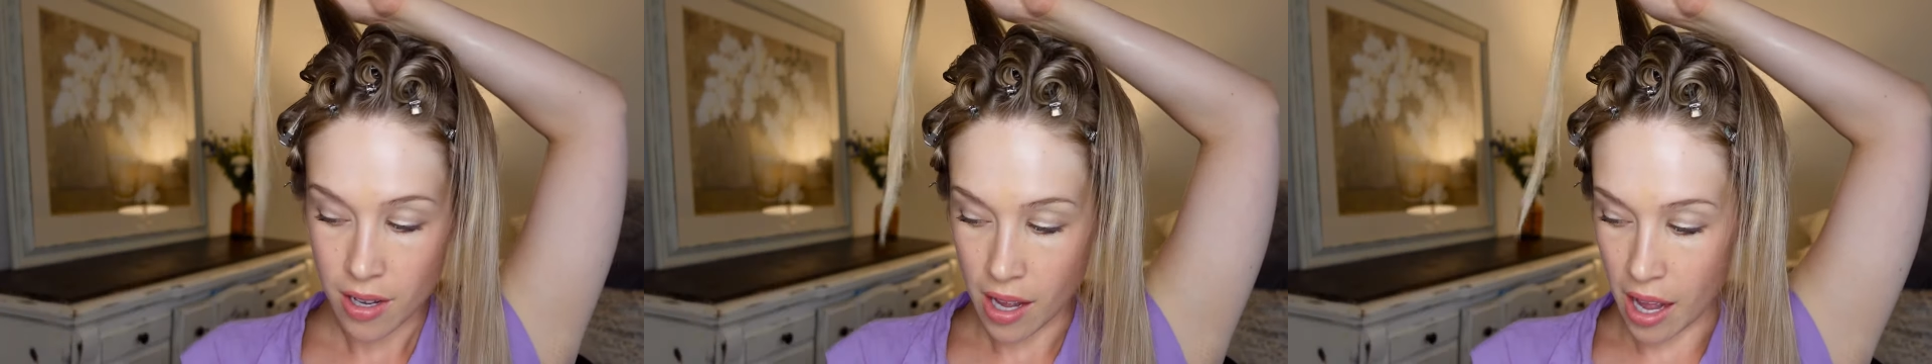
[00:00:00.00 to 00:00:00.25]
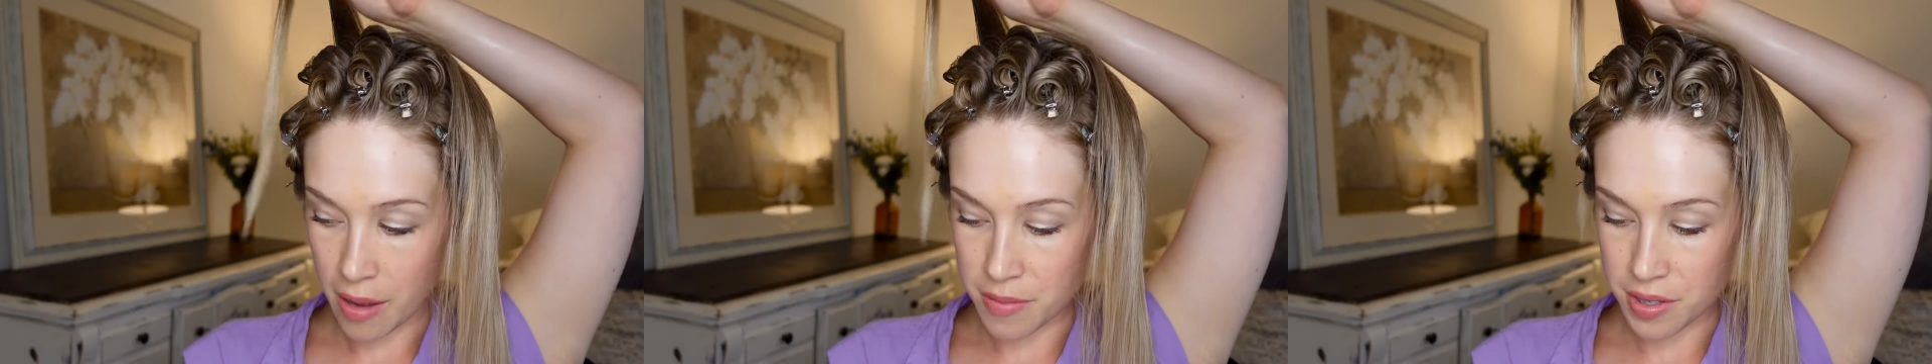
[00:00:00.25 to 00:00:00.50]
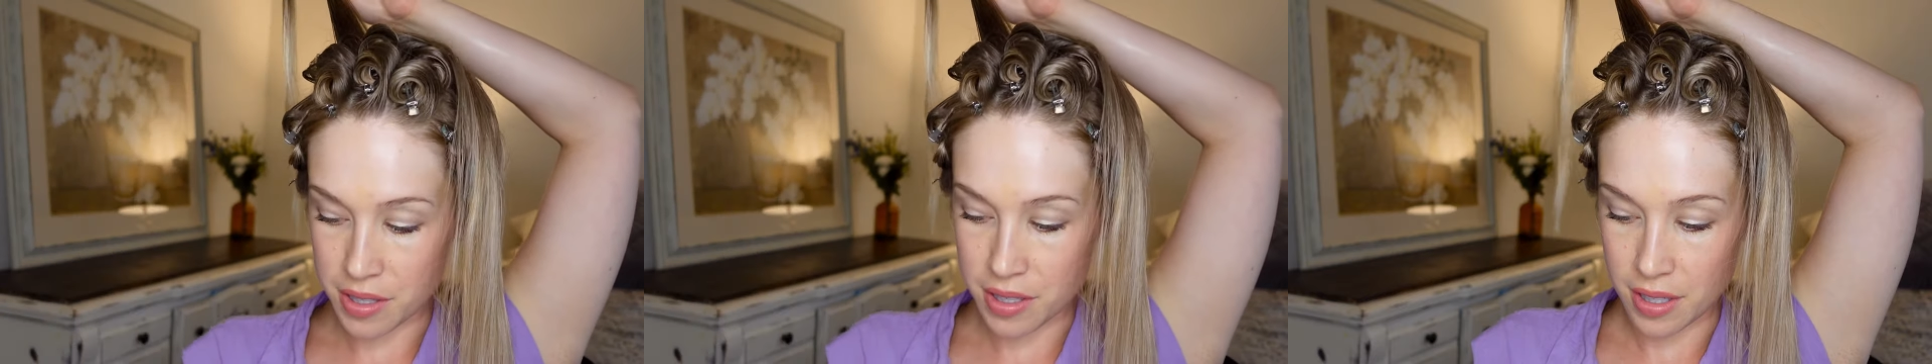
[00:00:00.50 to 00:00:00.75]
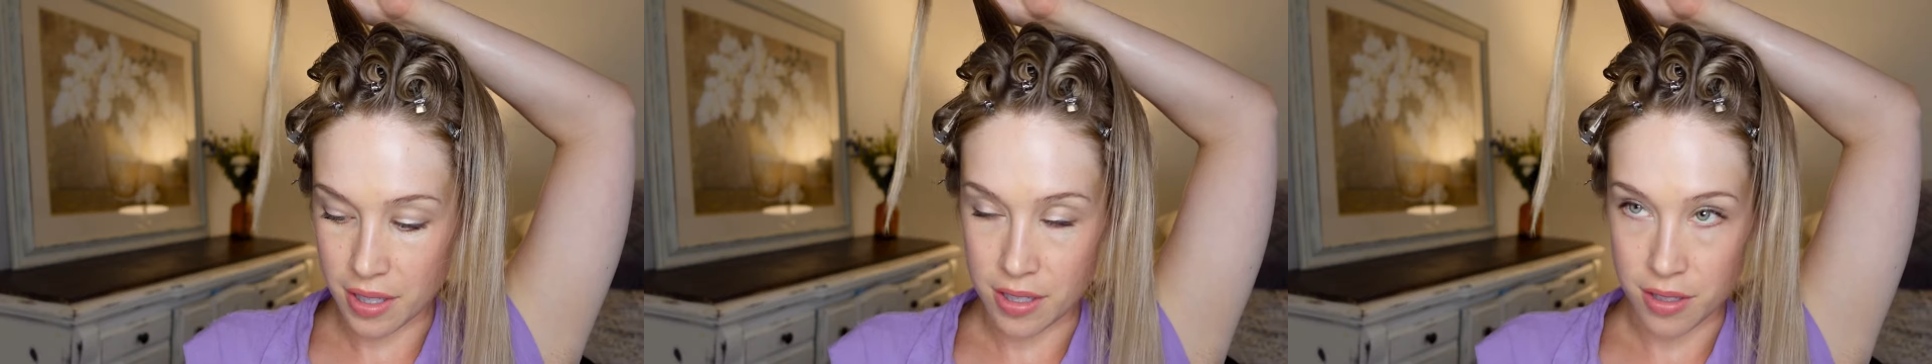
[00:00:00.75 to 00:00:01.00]
I'm just
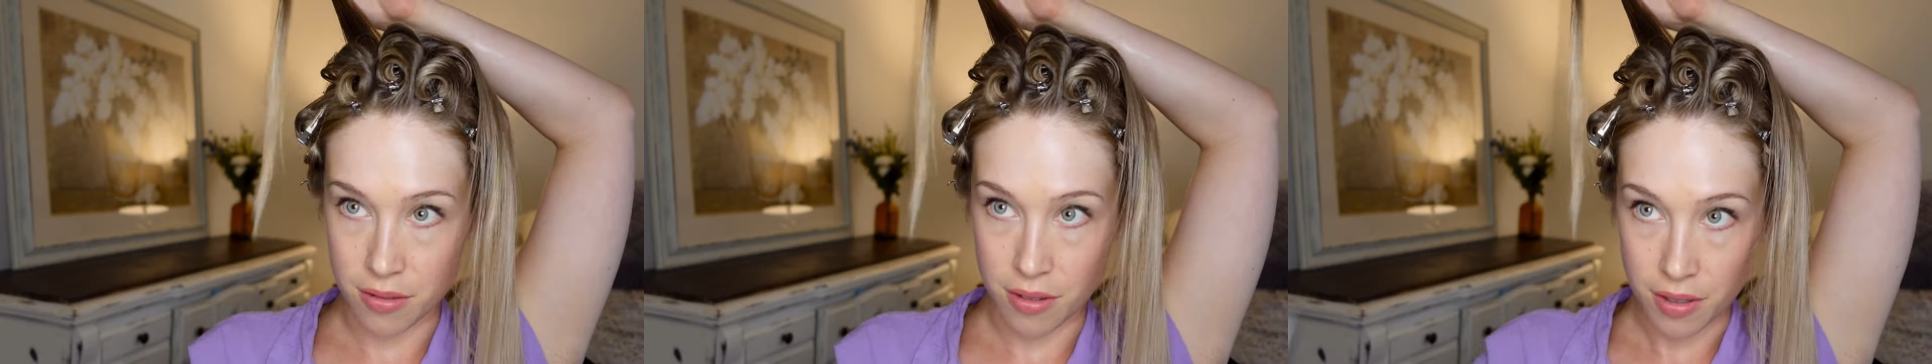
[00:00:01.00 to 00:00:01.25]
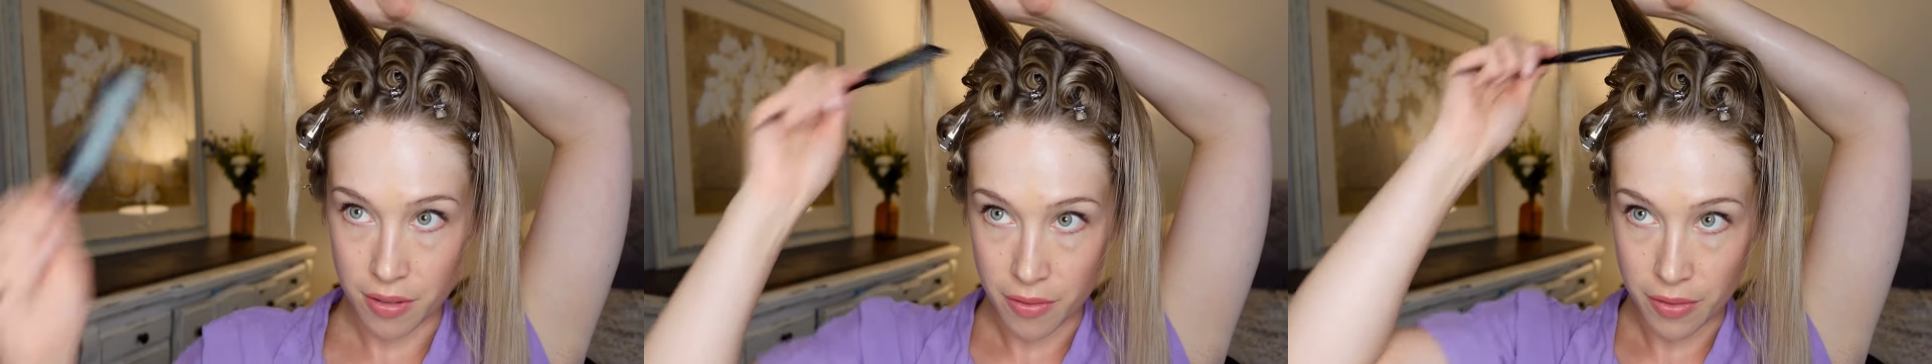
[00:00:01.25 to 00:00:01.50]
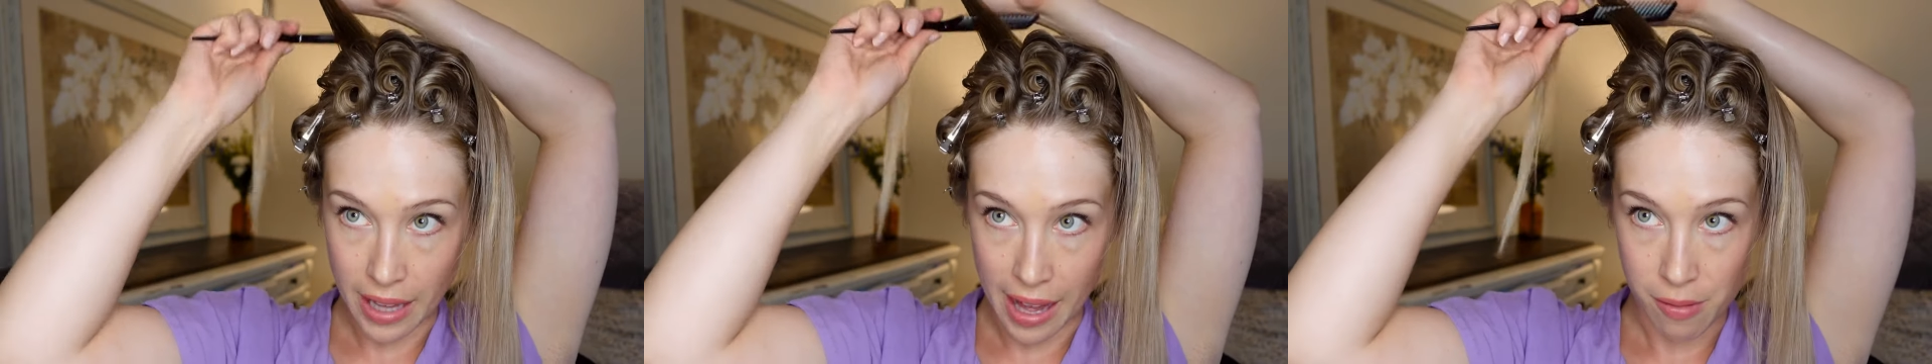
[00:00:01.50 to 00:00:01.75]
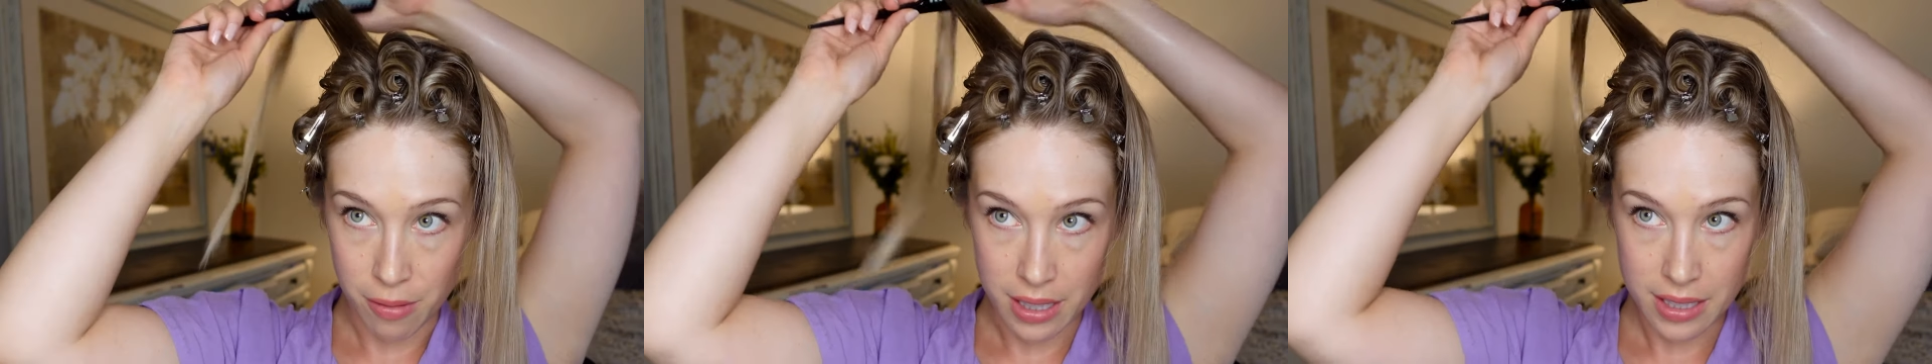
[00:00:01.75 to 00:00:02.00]
gonna do the flat
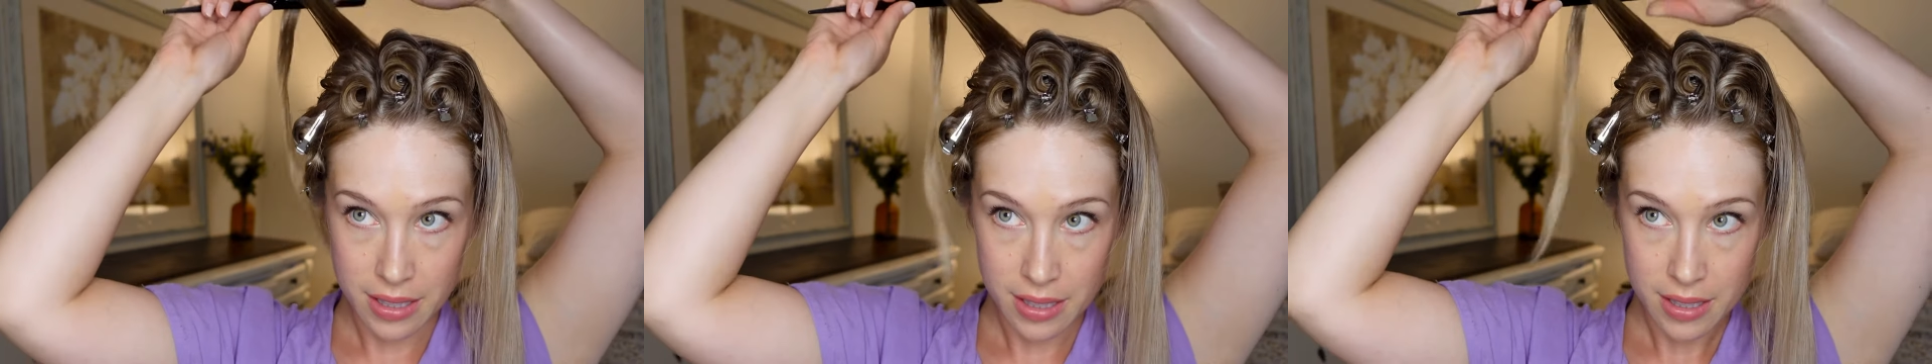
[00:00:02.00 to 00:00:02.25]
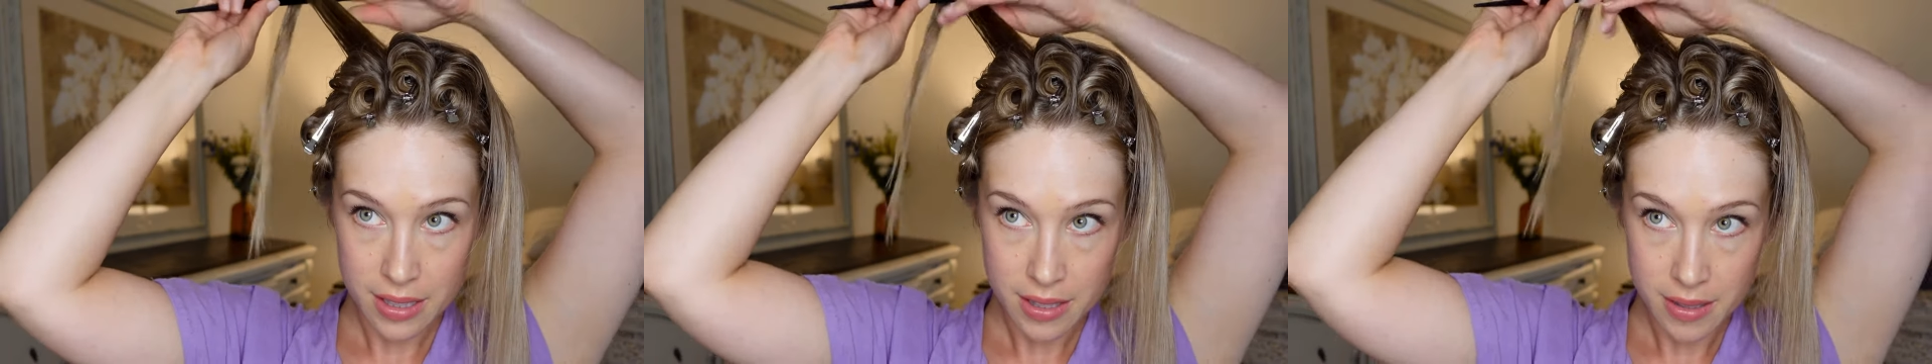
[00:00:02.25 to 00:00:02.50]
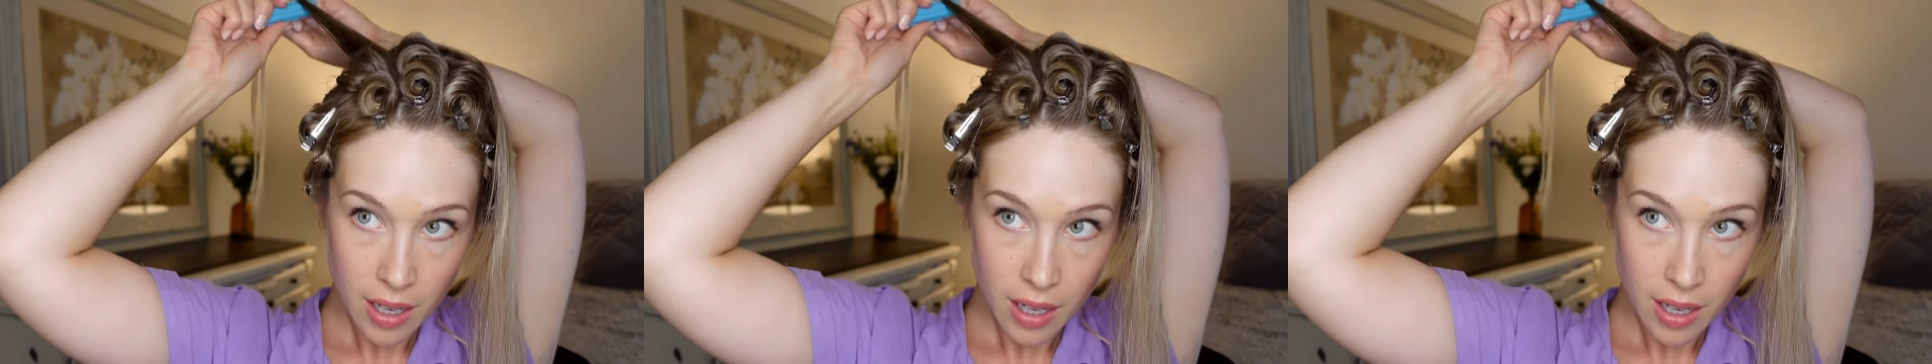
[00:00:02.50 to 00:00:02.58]
ones.